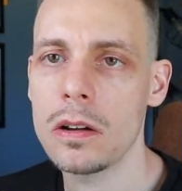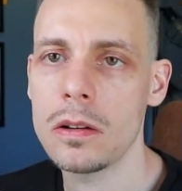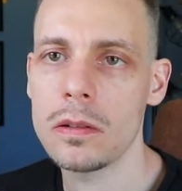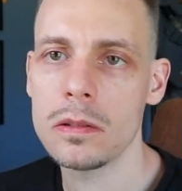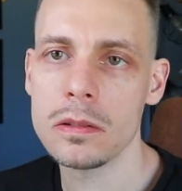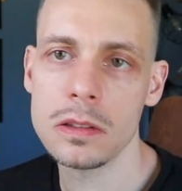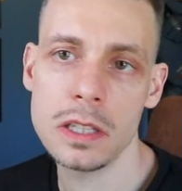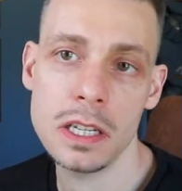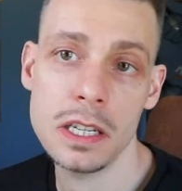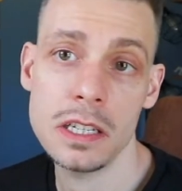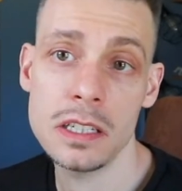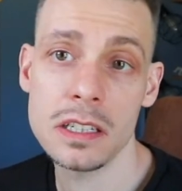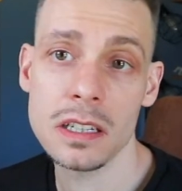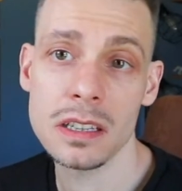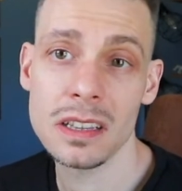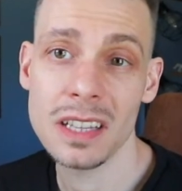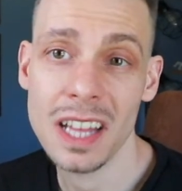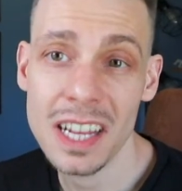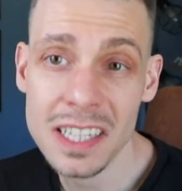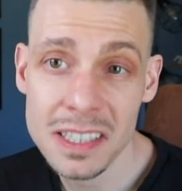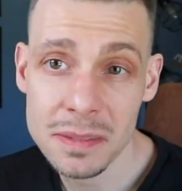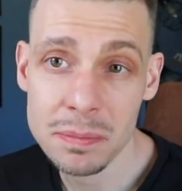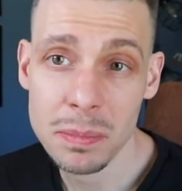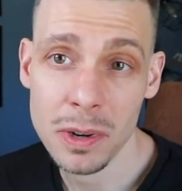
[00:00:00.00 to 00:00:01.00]
lead to
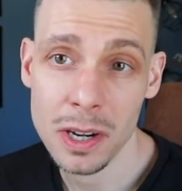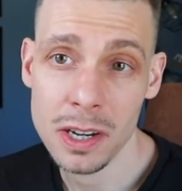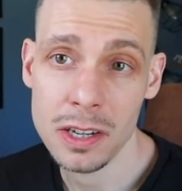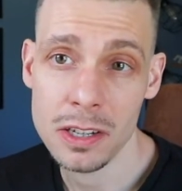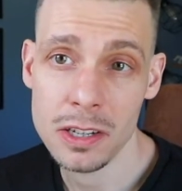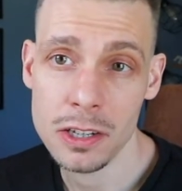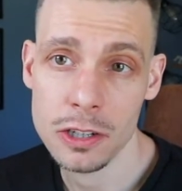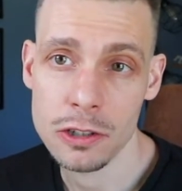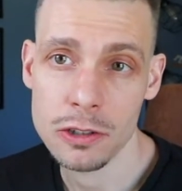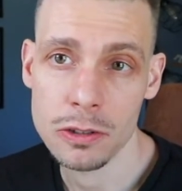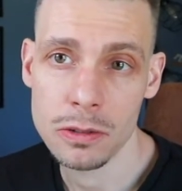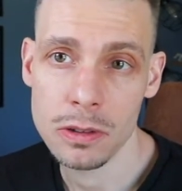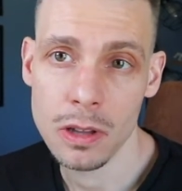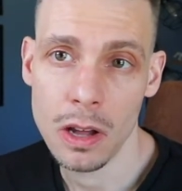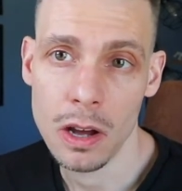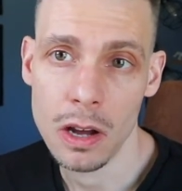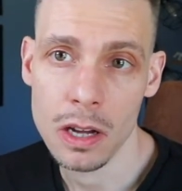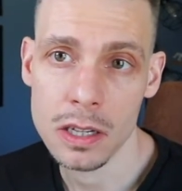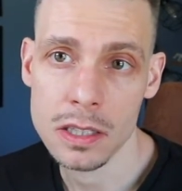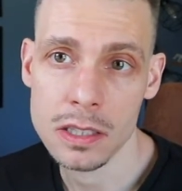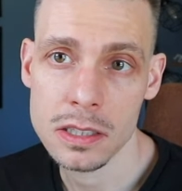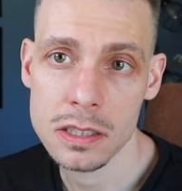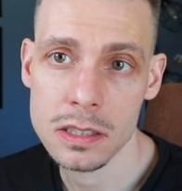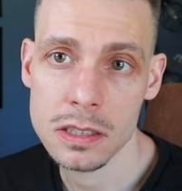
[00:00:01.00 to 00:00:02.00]
less brain tissue
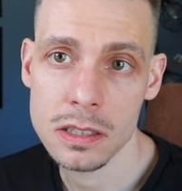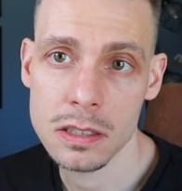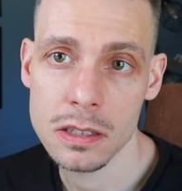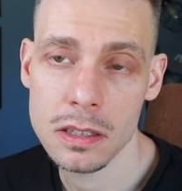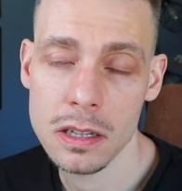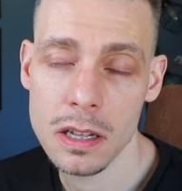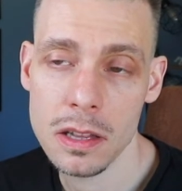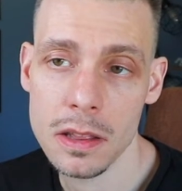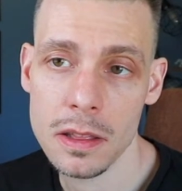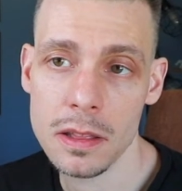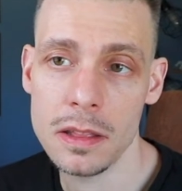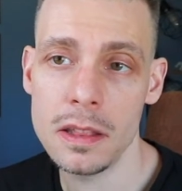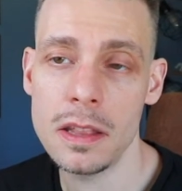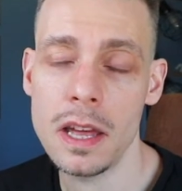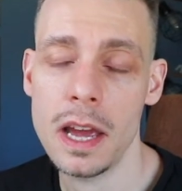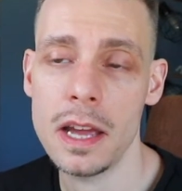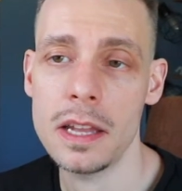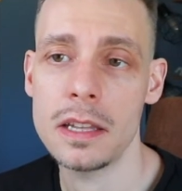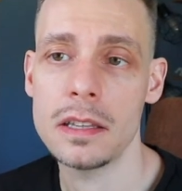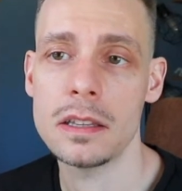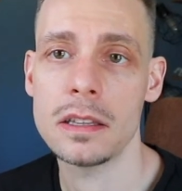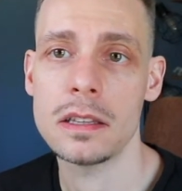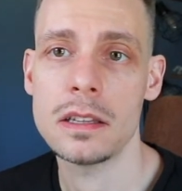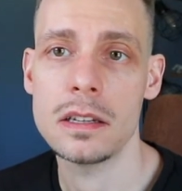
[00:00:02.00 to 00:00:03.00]
loss
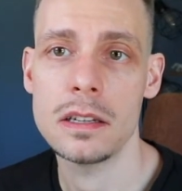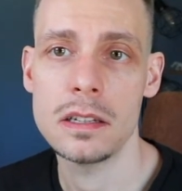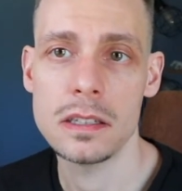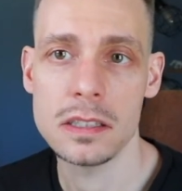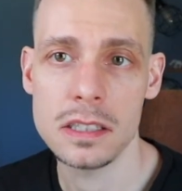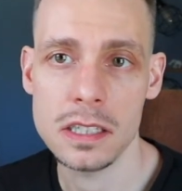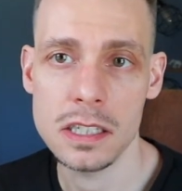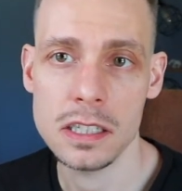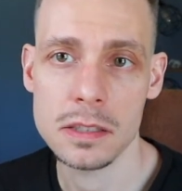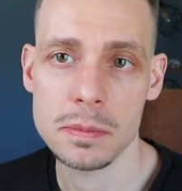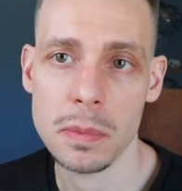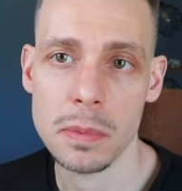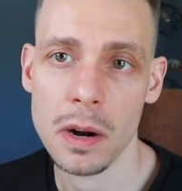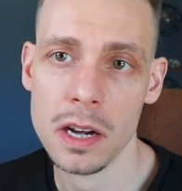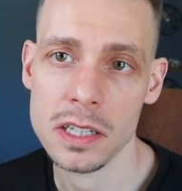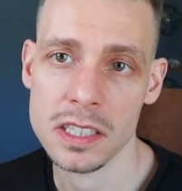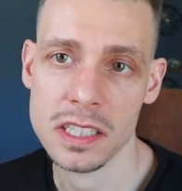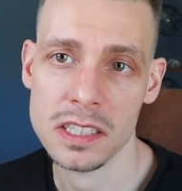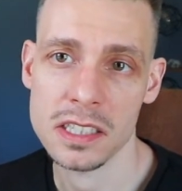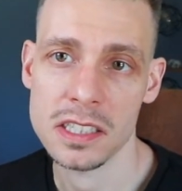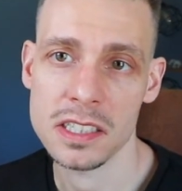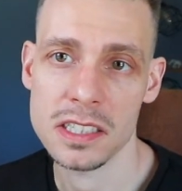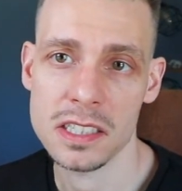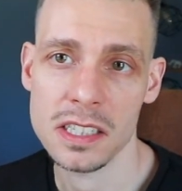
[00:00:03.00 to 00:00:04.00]
than the disease
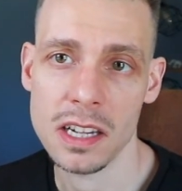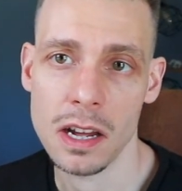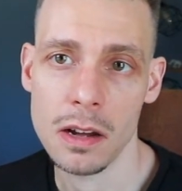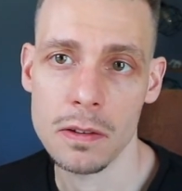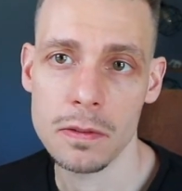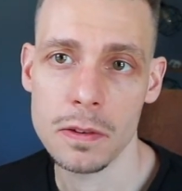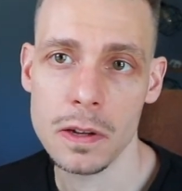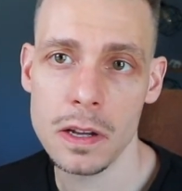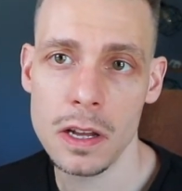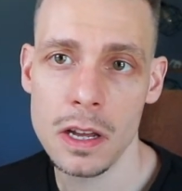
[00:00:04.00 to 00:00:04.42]
process itself.